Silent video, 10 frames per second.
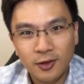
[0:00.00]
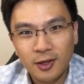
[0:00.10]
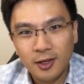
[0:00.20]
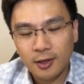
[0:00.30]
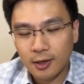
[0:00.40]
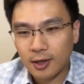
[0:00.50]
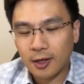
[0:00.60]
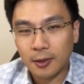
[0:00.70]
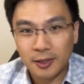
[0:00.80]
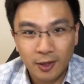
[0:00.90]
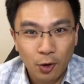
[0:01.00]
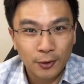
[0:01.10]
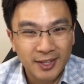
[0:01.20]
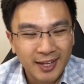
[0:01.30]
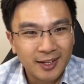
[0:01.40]
The
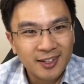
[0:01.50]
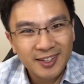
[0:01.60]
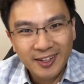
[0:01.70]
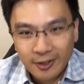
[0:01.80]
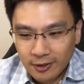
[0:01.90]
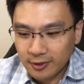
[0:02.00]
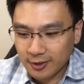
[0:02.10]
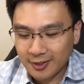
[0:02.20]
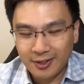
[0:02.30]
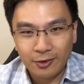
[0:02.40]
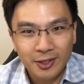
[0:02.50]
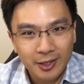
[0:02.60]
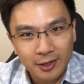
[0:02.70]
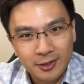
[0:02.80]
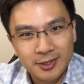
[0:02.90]
hotel there retails
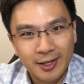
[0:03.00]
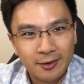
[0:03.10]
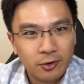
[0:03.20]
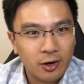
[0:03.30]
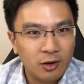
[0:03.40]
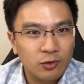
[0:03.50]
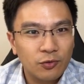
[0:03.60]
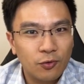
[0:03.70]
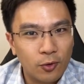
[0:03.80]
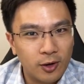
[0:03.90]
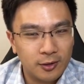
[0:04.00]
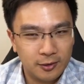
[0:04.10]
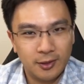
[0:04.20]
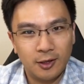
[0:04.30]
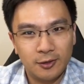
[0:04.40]
at around
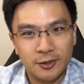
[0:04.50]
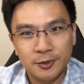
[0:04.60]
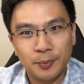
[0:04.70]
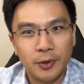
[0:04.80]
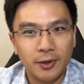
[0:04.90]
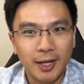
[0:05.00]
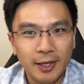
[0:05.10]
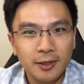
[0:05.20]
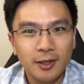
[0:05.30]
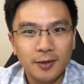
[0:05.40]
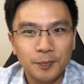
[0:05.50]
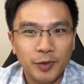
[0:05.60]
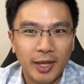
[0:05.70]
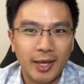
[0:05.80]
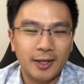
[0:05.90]
$400 per night,
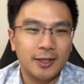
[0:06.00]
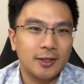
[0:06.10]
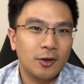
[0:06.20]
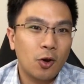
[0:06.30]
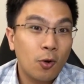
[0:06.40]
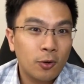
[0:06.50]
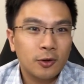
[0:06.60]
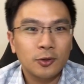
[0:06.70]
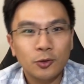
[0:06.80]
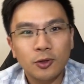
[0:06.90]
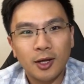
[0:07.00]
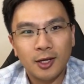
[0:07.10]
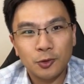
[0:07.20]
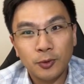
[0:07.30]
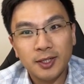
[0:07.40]
or
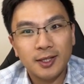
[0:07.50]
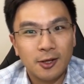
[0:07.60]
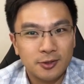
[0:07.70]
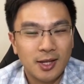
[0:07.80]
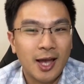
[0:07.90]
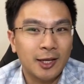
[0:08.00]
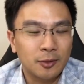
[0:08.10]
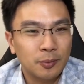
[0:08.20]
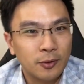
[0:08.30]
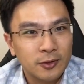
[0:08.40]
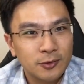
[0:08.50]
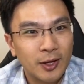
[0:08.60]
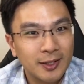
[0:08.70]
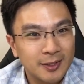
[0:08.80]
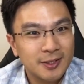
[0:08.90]
20,000 Hyatt points. So I
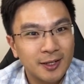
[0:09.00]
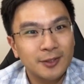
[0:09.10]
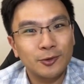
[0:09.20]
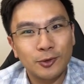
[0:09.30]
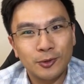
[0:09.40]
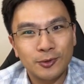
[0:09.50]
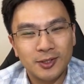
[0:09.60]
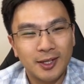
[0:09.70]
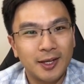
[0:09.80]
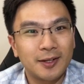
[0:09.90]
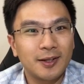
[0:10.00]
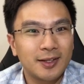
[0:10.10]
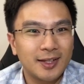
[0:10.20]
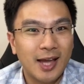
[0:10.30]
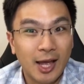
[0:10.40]
decided to use again the
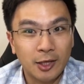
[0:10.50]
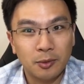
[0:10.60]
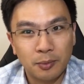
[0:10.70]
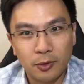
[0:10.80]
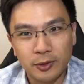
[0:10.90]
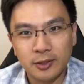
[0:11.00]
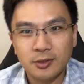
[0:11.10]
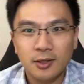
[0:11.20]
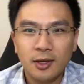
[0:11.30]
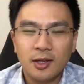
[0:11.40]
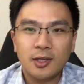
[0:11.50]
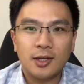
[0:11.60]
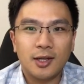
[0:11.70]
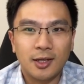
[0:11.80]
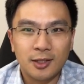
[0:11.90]
Hyatt points. The
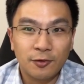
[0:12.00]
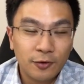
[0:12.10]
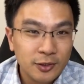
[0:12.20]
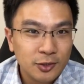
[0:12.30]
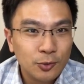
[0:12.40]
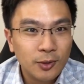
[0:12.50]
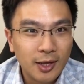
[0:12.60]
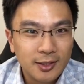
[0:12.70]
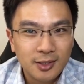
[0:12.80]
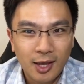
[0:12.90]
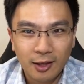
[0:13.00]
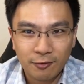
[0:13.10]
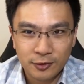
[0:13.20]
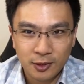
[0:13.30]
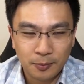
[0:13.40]
first 2 nights I have some
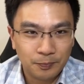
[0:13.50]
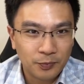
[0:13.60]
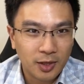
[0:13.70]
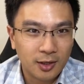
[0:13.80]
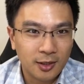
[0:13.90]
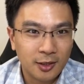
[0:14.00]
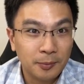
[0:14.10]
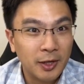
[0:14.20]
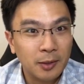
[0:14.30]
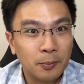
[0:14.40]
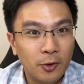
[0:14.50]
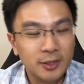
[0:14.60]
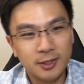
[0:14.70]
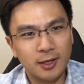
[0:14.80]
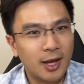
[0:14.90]
remaining points, and I
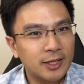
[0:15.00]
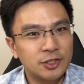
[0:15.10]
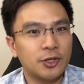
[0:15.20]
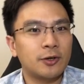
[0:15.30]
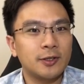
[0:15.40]
share this